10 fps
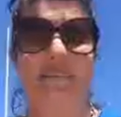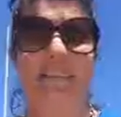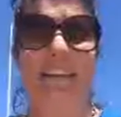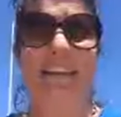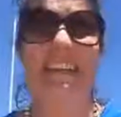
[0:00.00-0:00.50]
In
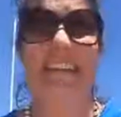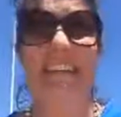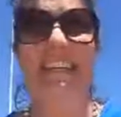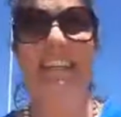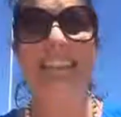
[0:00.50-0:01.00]
fact, I
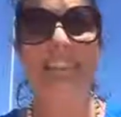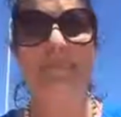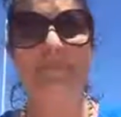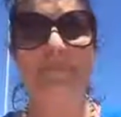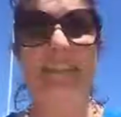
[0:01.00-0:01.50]
said
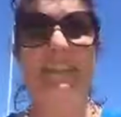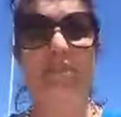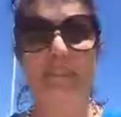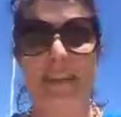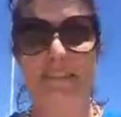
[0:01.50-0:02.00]
that
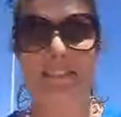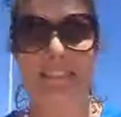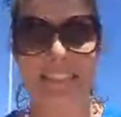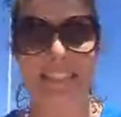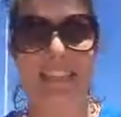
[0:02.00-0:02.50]

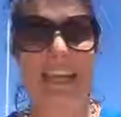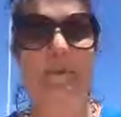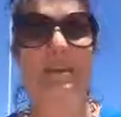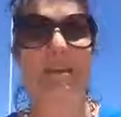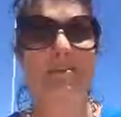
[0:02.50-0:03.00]
2016
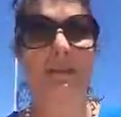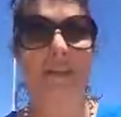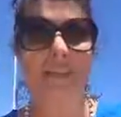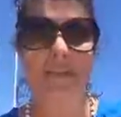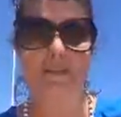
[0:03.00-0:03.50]
was going to be
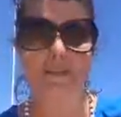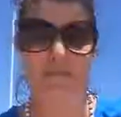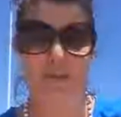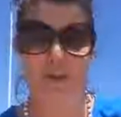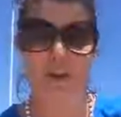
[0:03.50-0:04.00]
the year of
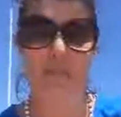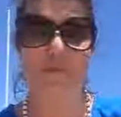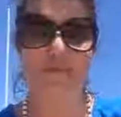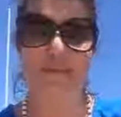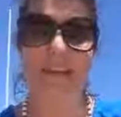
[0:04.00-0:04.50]
the no
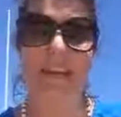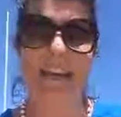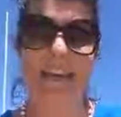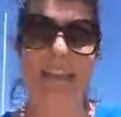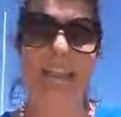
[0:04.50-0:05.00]
for me,
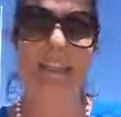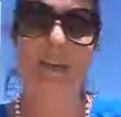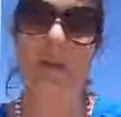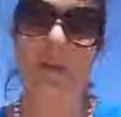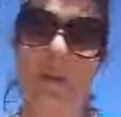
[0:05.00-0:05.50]
and I said
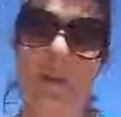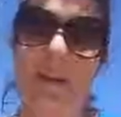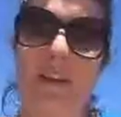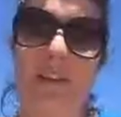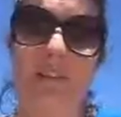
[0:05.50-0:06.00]
no
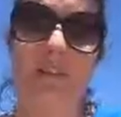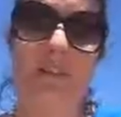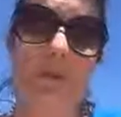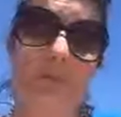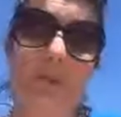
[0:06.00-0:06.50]

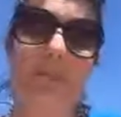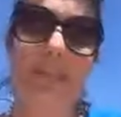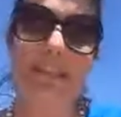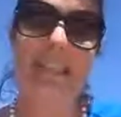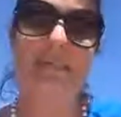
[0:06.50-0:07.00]
to pretty
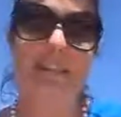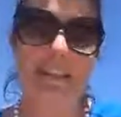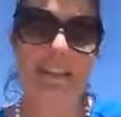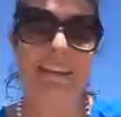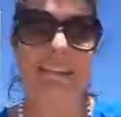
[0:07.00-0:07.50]
much
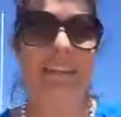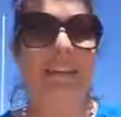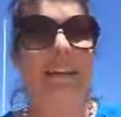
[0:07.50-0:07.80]
everything,